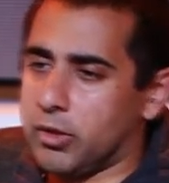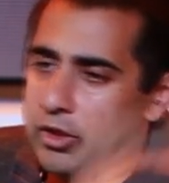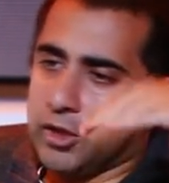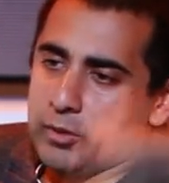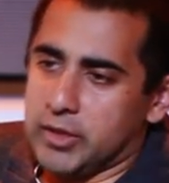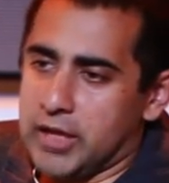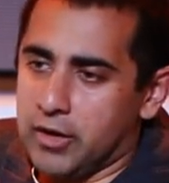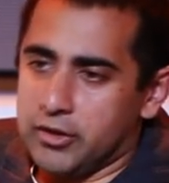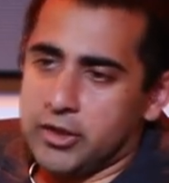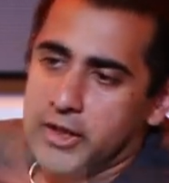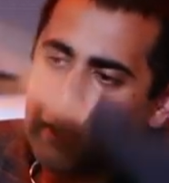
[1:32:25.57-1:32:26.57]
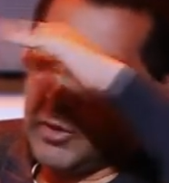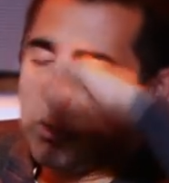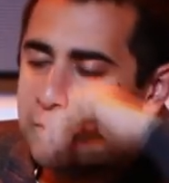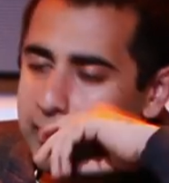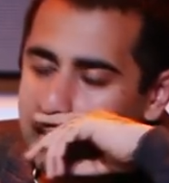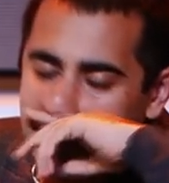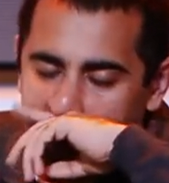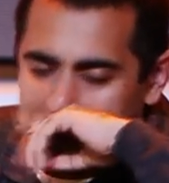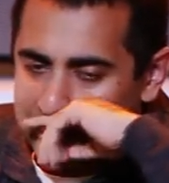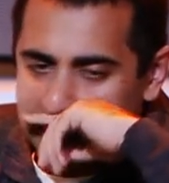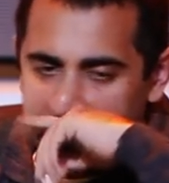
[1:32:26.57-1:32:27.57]
went all the way down and then came all the way back
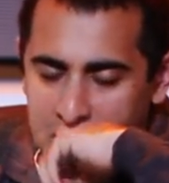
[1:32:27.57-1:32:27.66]
up.